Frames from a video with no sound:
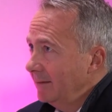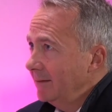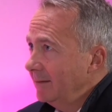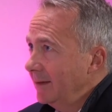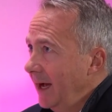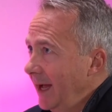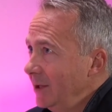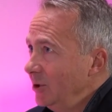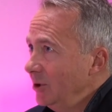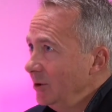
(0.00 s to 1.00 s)
that
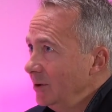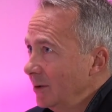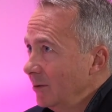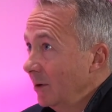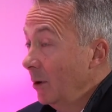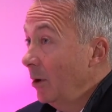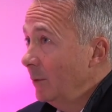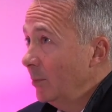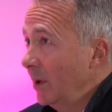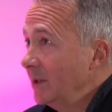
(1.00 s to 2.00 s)
age. There were a lot of
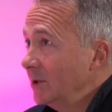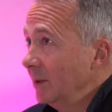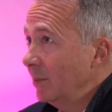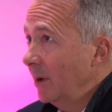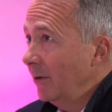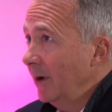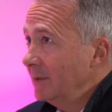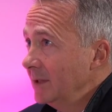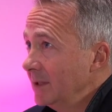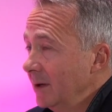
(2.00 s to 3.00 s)
apprenticeship
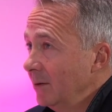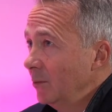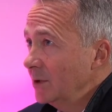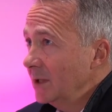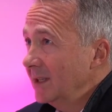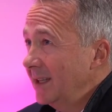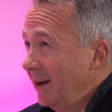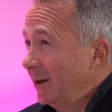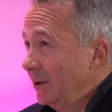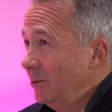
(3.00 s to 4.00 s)
programs, and so it wasn't
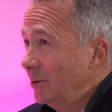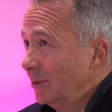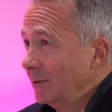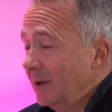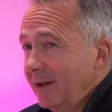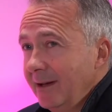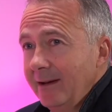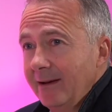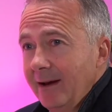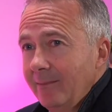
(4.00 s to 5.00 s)
that unusual.
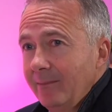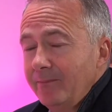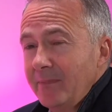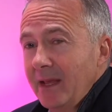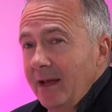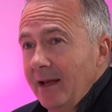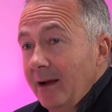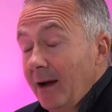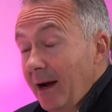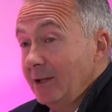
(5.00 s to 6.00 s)
Yeah.
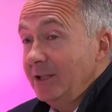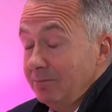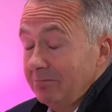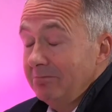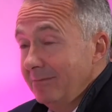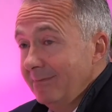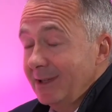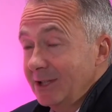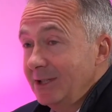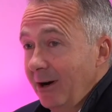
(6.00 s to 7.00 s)
I actually
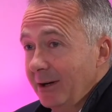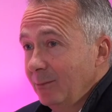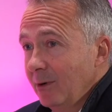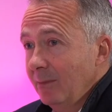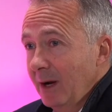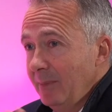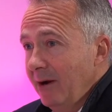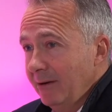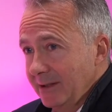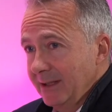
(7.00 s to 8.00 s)
started work. My
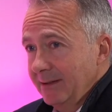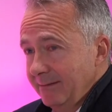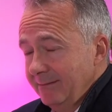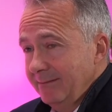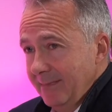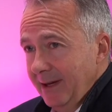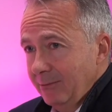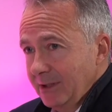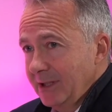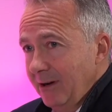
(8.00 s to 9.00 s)
parents had
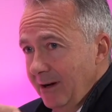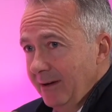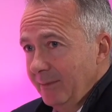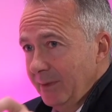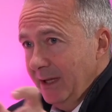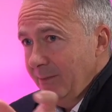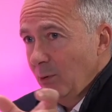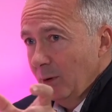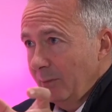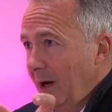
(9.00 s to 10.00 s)
retired, but they
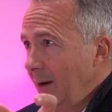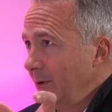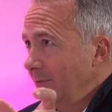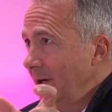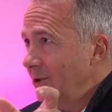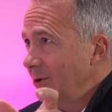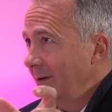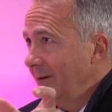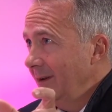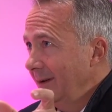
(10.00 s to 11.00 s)
bought a pub and
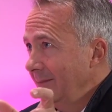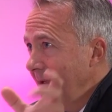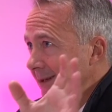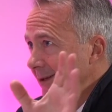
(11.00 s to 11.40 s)
restaurant in the